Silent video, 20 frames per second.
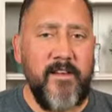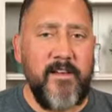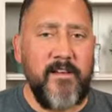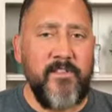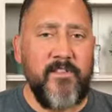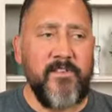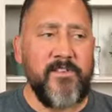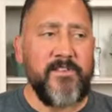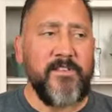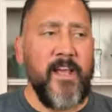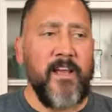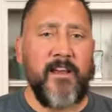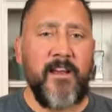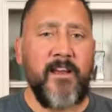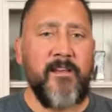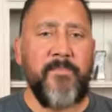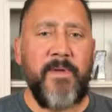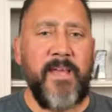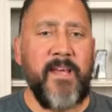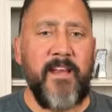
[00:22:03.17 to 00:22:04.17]
There's not
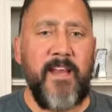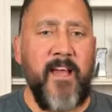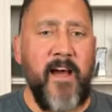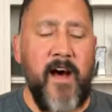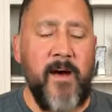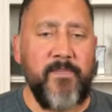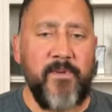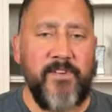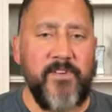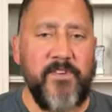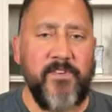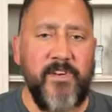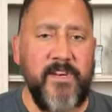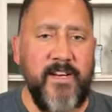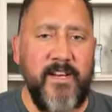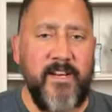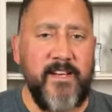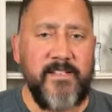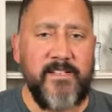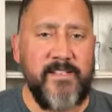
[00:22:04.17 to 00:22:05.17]
going to be any
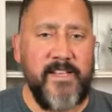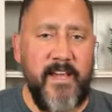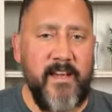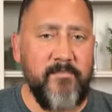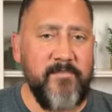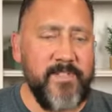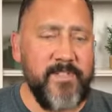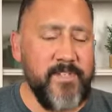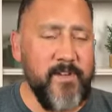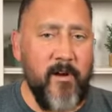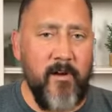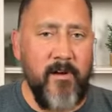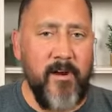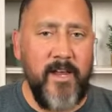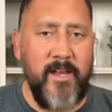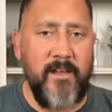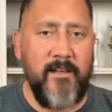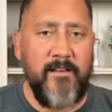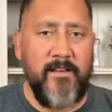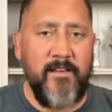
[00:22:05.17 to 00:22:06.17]
opportunity to say, I'm
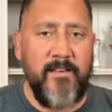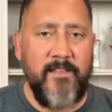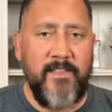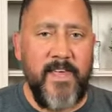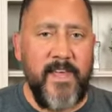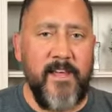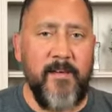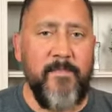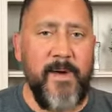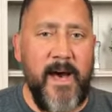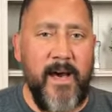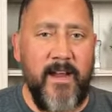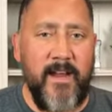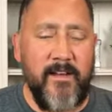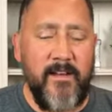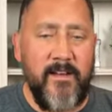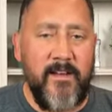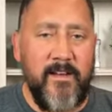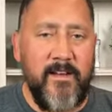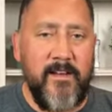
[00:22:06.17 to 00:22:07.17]
sorry. Think about it.
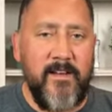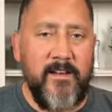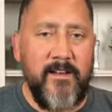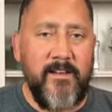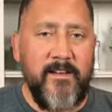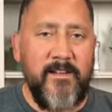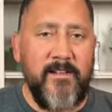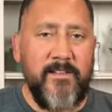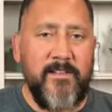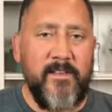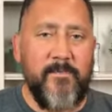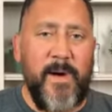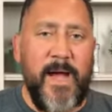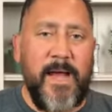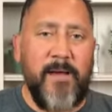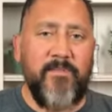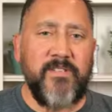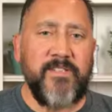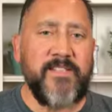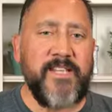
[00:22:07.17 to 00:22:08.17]
The
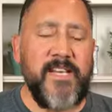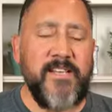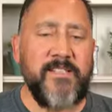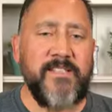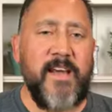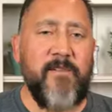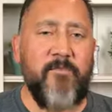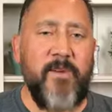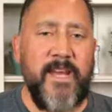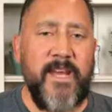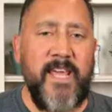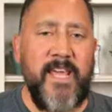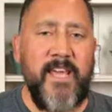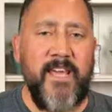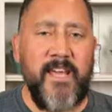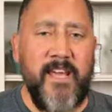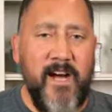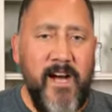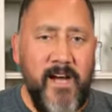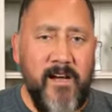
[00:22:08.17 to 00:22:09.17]
Bible says that when
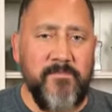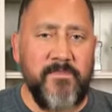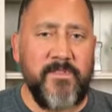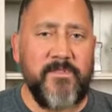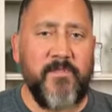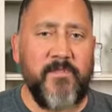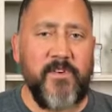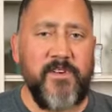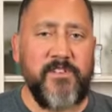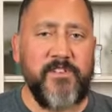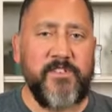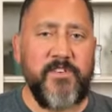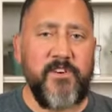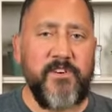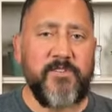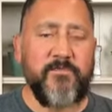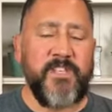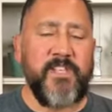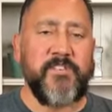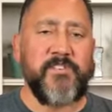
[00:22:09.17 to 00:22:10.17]
he comes for his
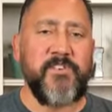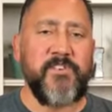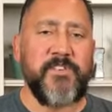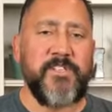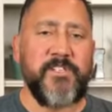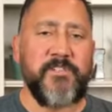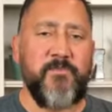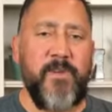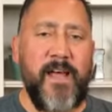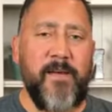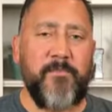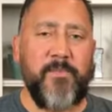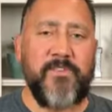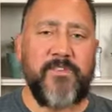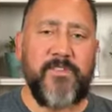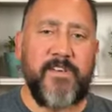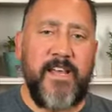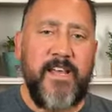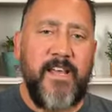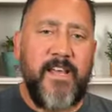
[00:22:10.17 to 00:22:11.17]
church, when the church is
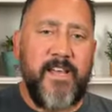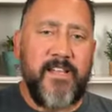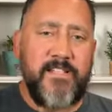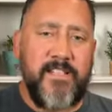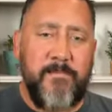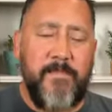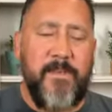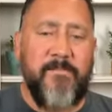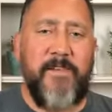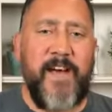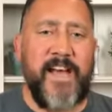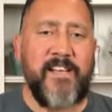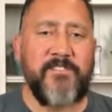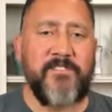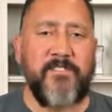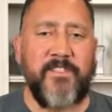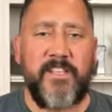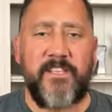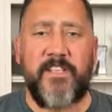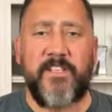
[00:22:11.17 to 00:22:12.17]
raptured, it's going to be
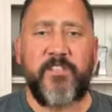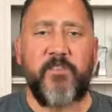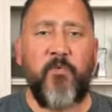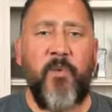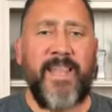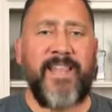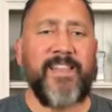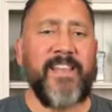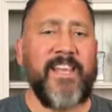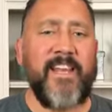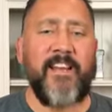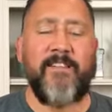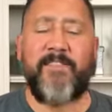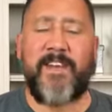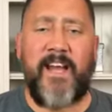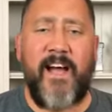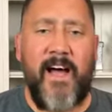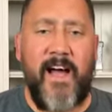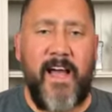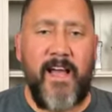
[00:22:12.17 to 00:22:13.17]
faster than the twinkling of
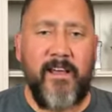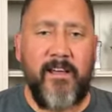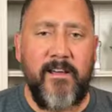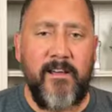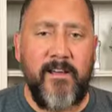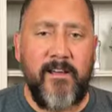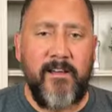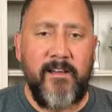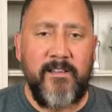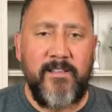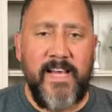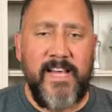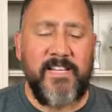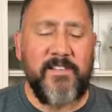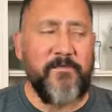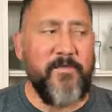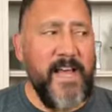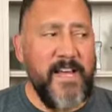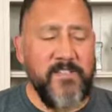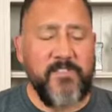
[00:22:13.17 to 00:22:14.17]
an eye.
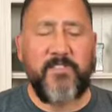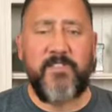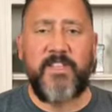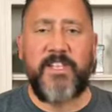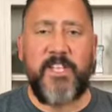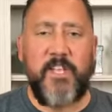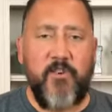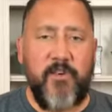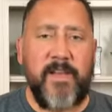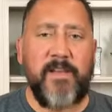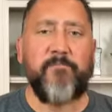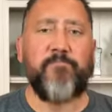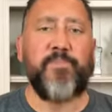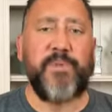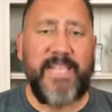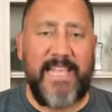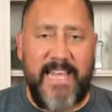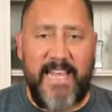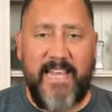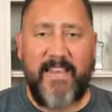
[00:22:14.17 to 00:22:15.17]
That's faster than you could
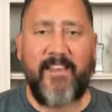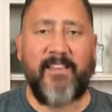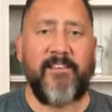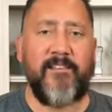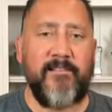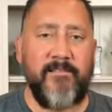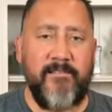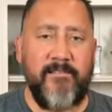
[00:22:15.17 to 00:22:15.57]
blink.